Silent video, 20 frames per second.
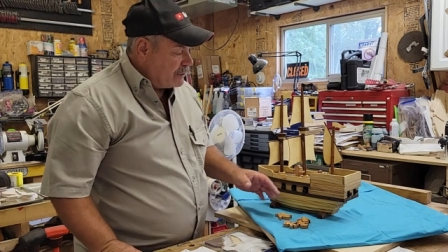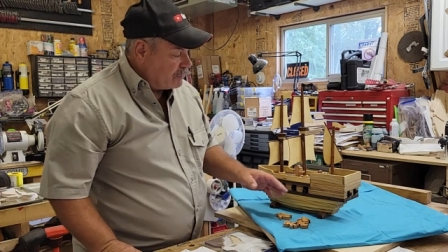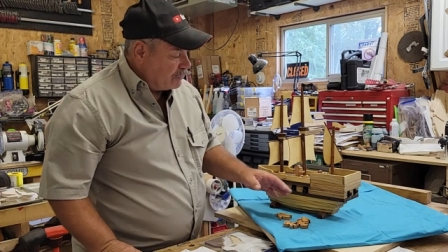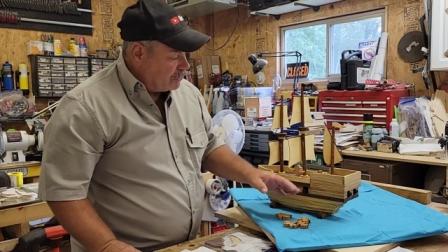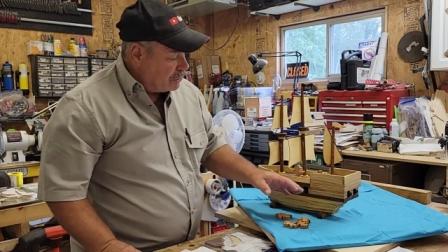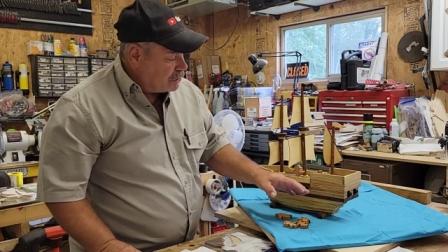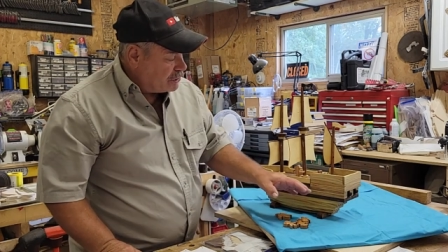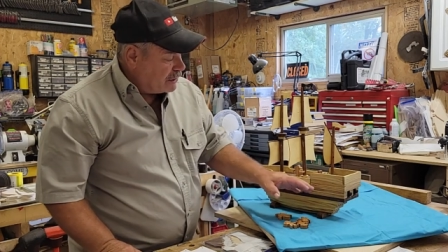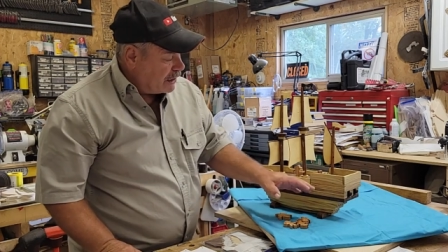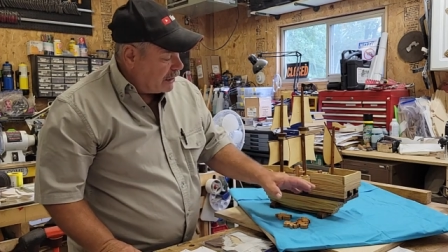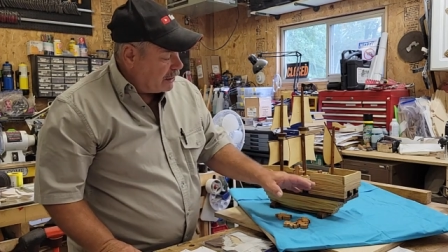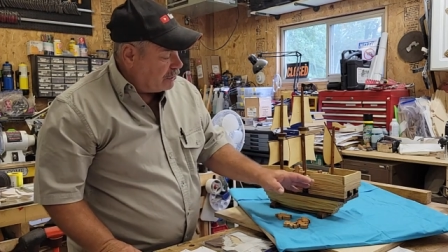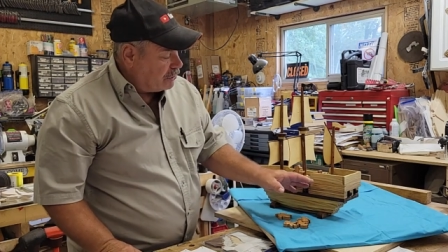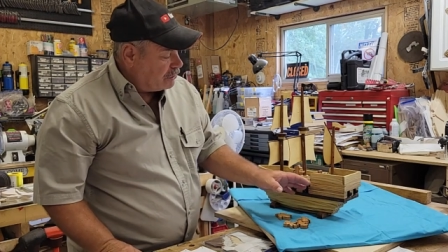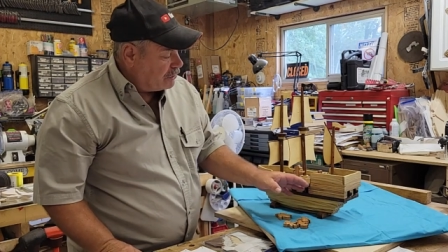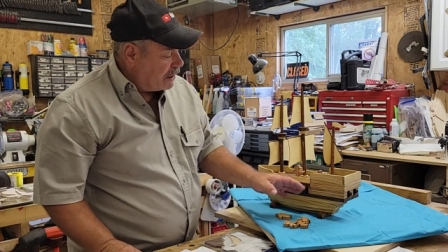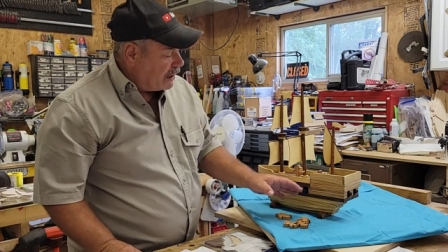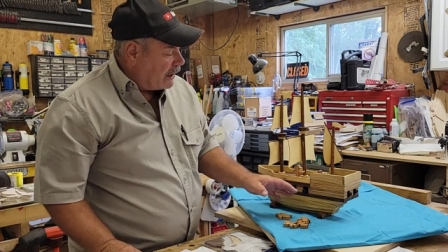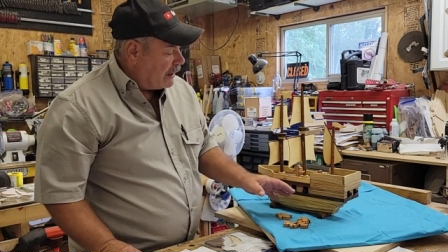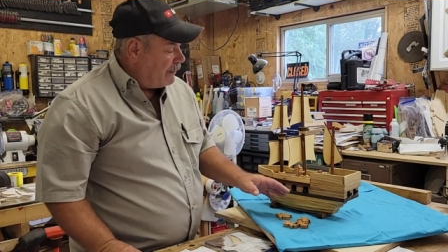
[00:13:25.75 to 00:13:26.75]
So just take your
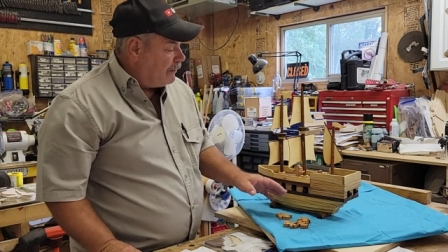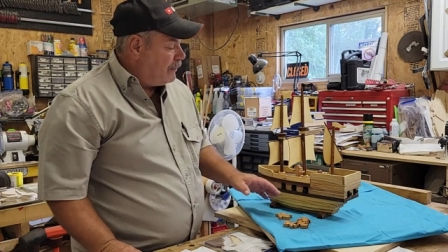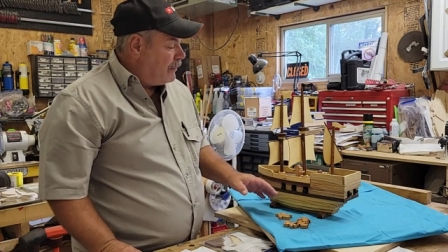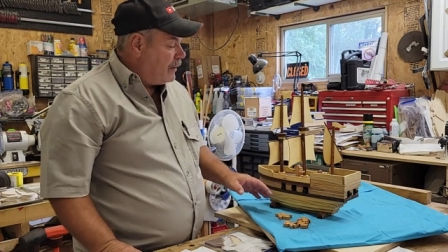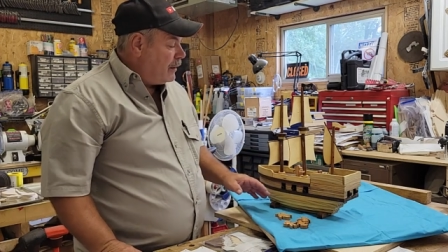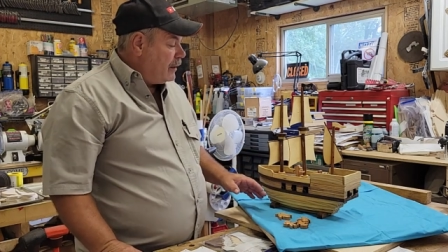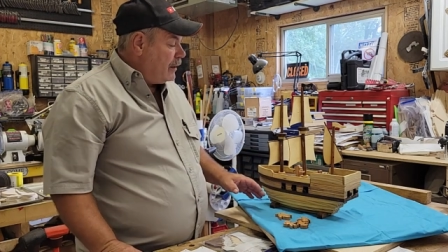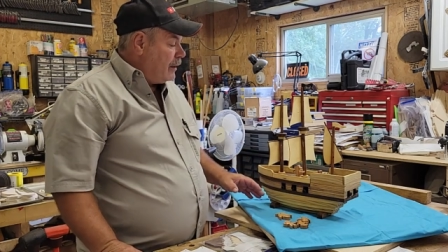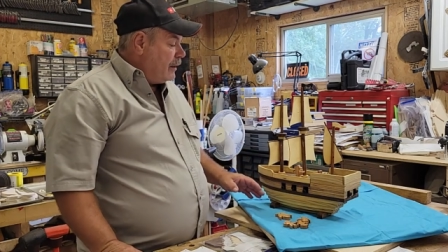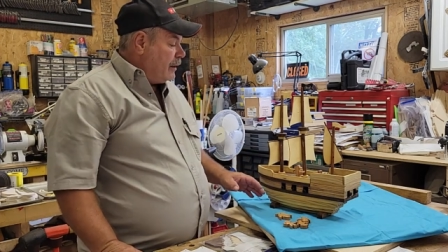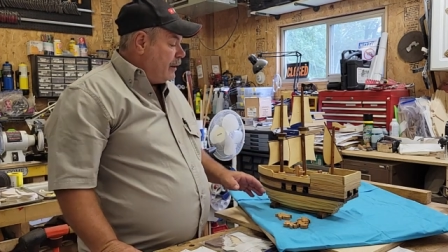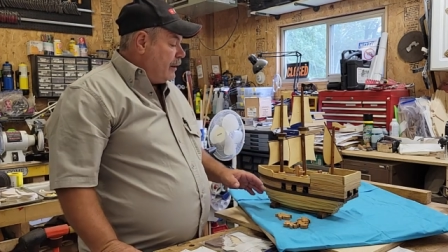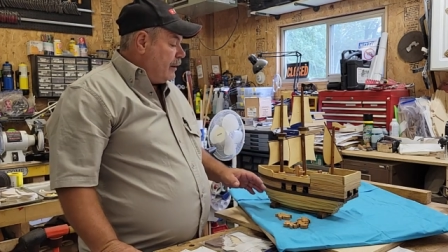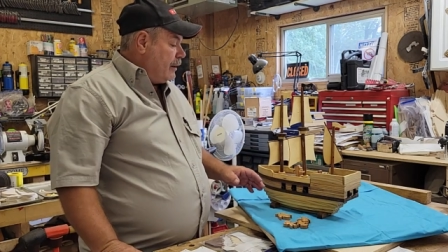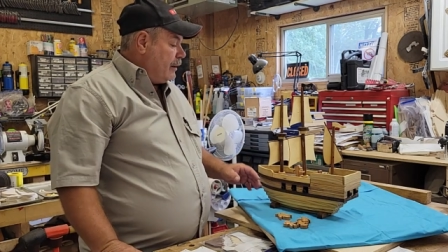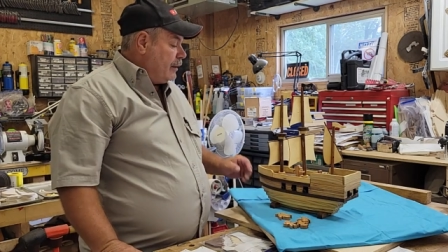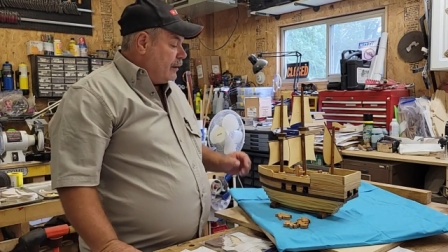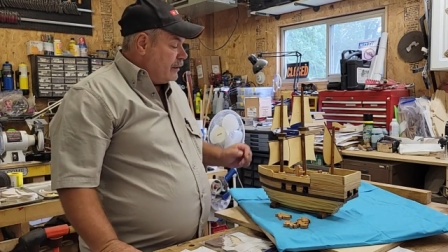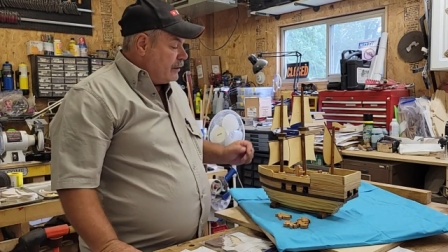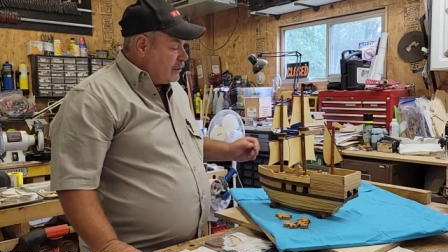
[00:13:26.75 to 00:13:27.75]
time
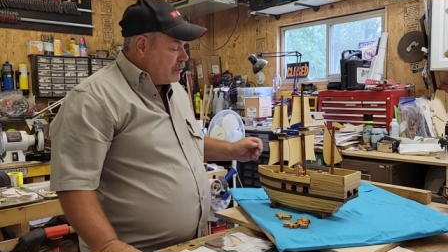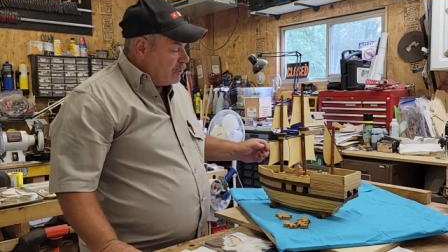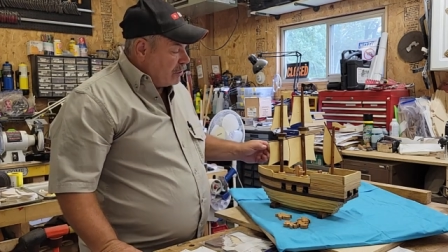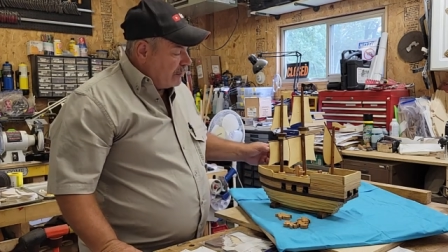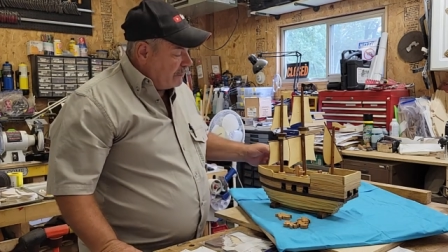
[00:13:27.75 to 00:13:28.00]
so